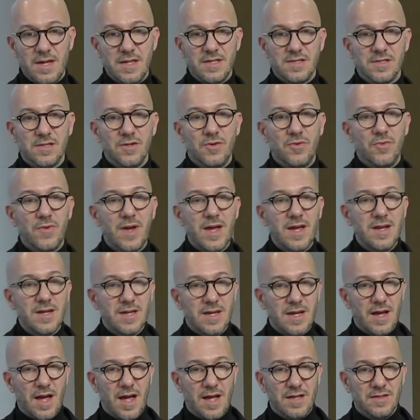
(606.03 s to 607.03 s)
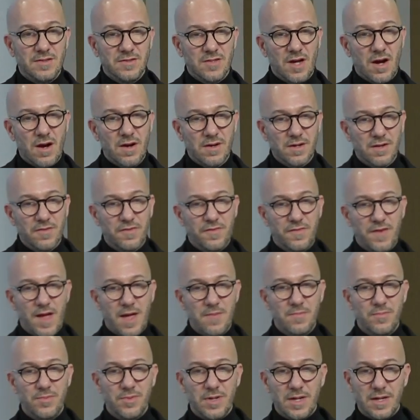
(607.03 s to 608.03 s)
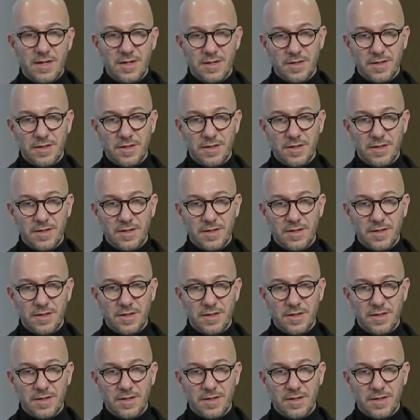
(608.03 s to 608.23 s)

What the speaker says: rainy and dark fabric.